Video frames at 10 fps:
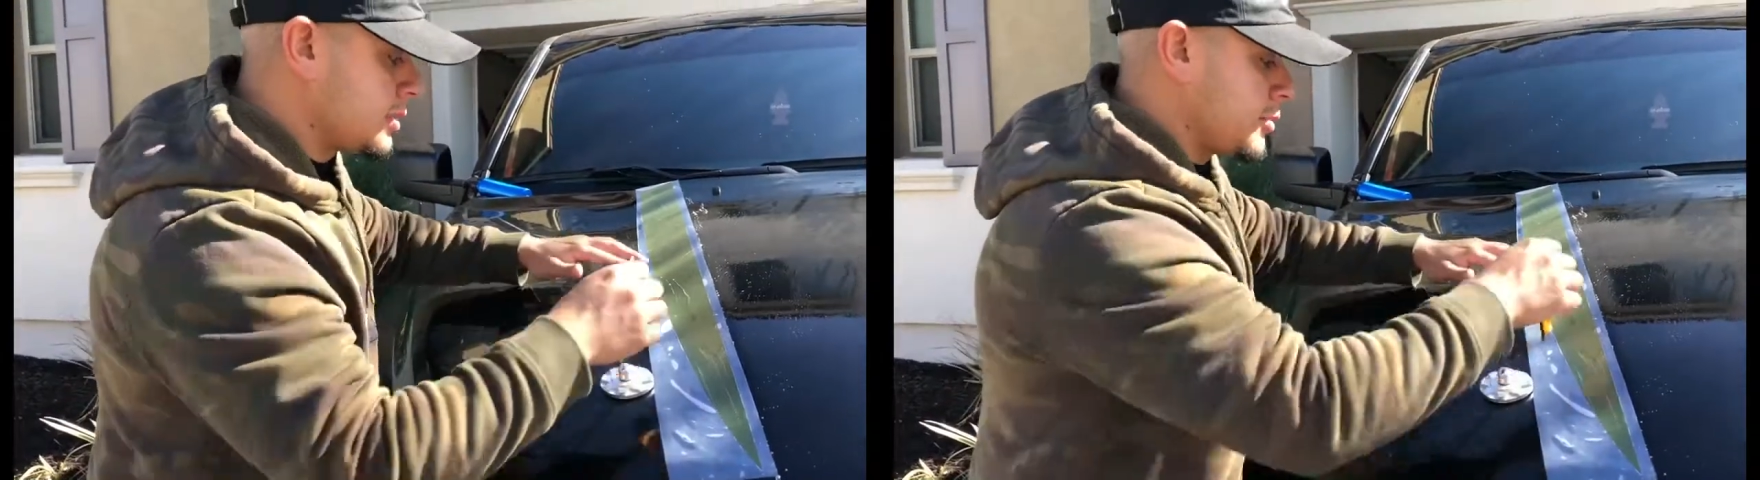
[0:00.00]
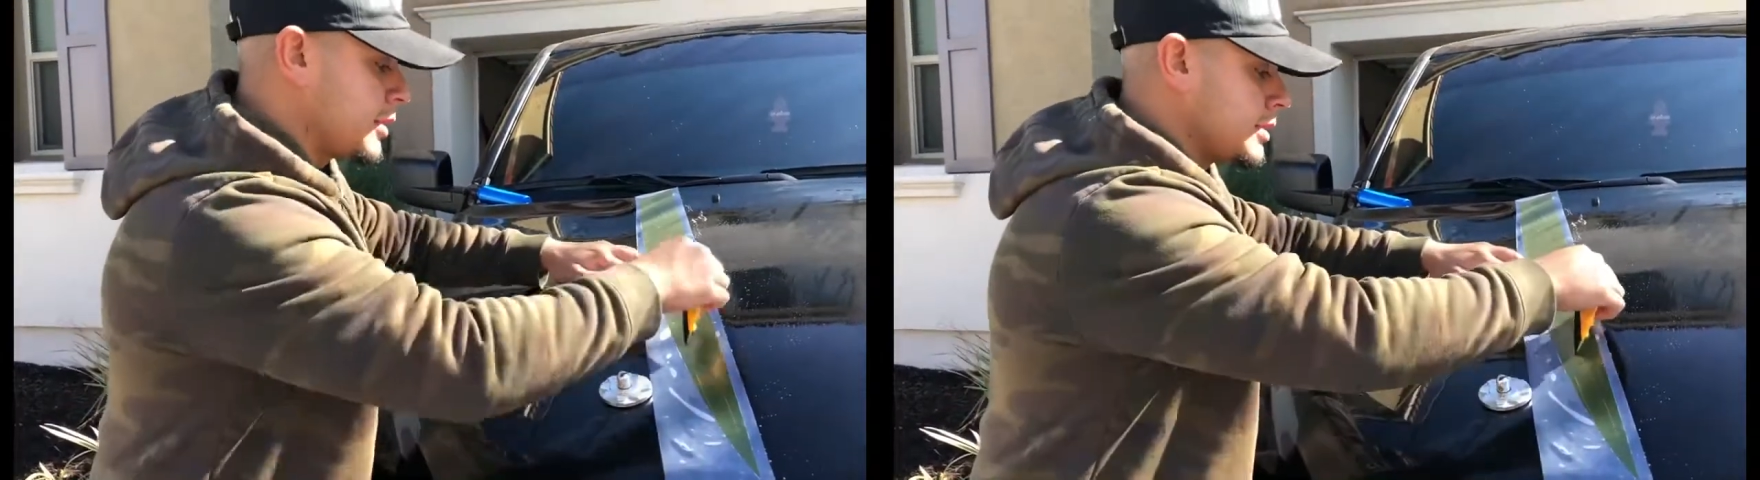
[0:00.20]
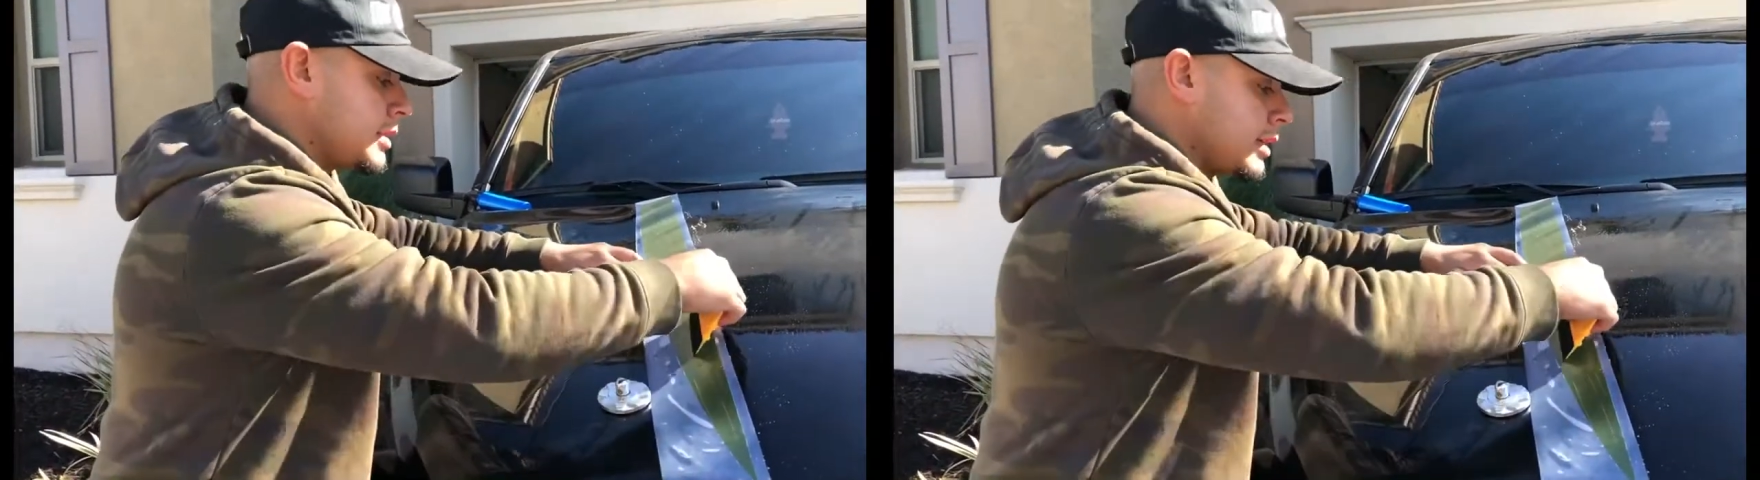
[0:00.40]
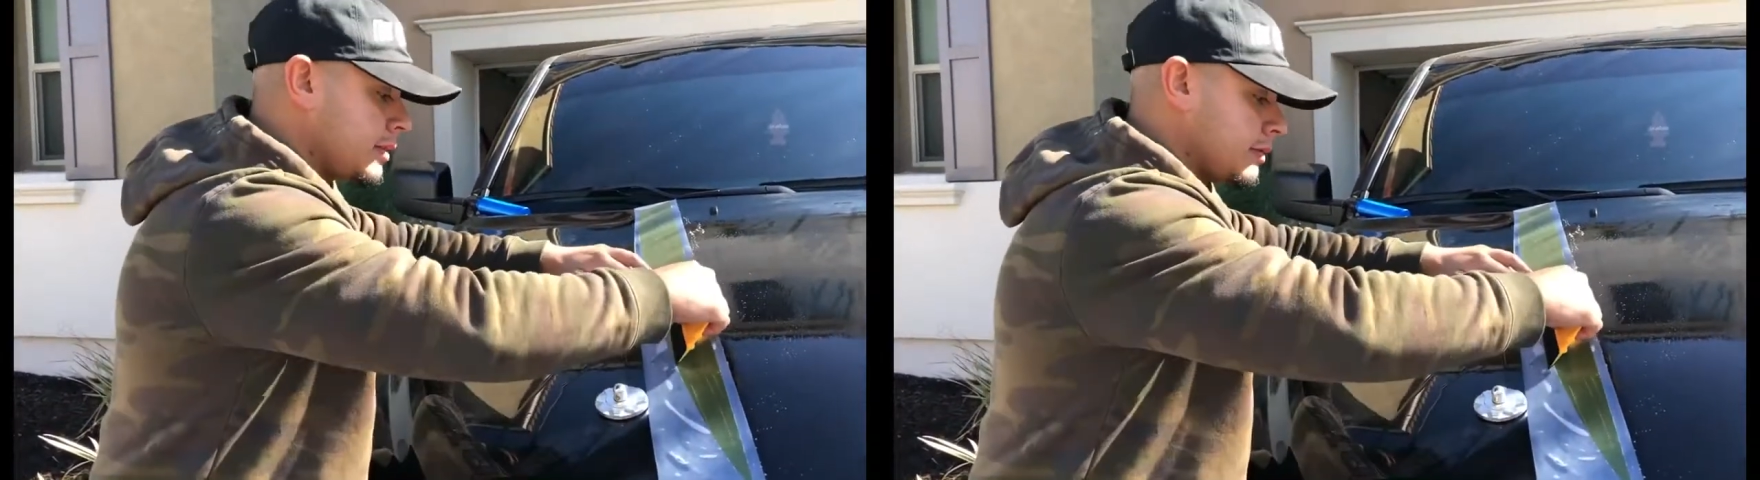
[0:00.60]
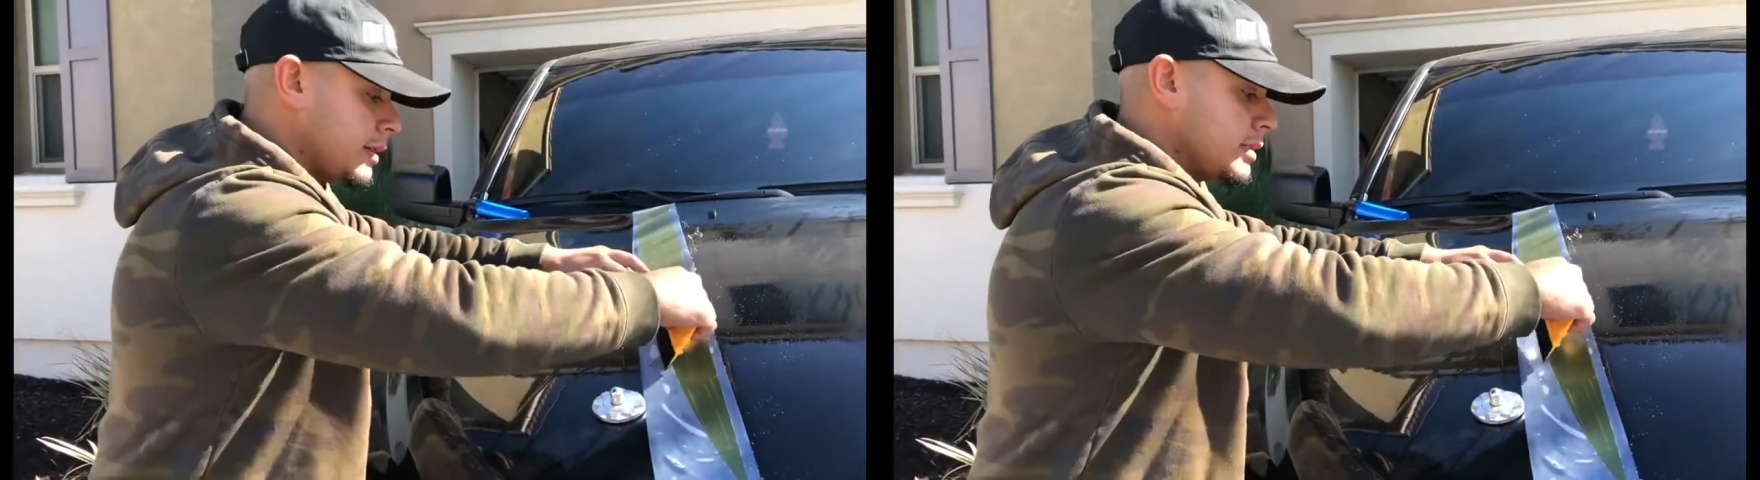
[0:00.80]
where the
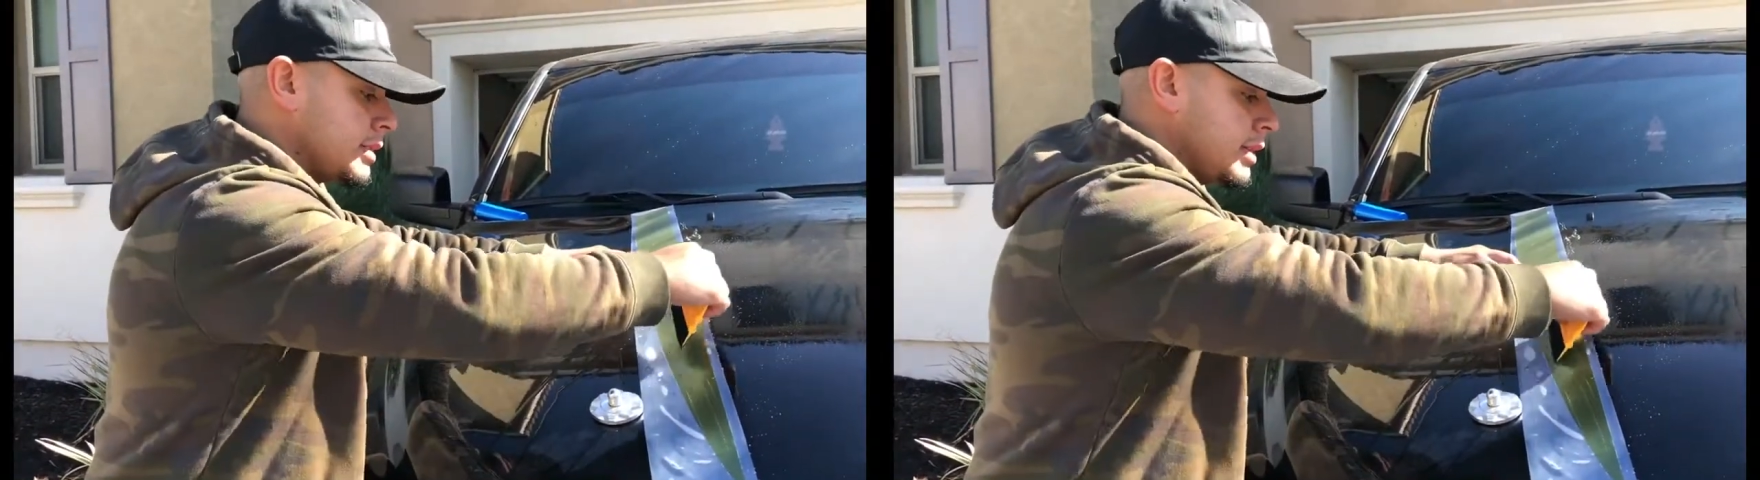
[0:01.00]
sticker is.